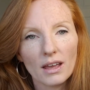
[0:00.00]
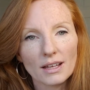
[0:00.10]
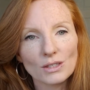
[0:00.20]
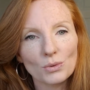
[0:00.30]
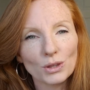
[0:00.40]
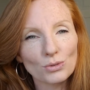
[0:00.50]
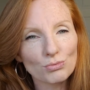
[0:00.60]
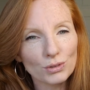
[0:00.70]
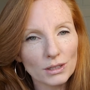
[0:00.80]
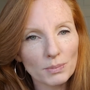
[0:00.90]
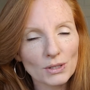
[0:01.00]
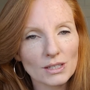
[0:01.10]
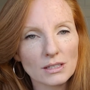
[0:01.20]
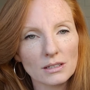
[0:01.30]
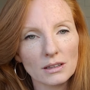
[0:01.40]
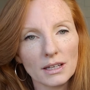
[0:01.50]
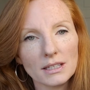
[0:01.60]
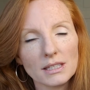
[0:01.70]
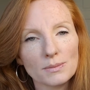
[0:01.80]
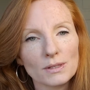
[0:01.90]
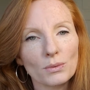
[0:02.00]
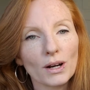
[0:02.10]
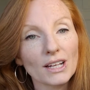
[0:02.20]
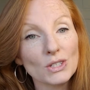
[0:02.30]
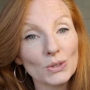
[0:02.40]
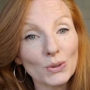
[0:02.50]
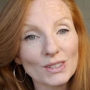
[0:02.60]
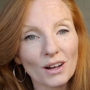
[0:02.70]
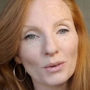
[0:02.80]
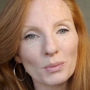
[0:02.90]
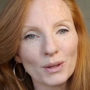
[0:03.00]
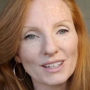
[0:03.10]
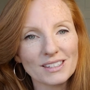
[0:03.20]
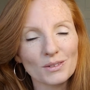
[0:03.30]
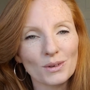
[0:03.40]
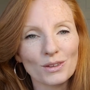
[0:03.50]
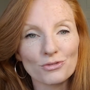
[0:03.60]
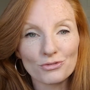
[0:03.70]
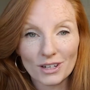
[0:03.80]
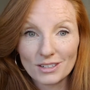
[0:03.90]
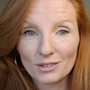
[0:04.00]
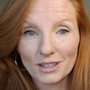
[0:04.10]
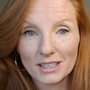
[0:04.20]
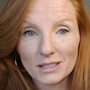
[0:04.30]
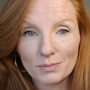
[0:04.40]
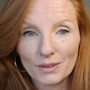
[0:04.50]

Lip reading: And so with those really persistent lisps, what I do is I'll replace it with a frontal lisp.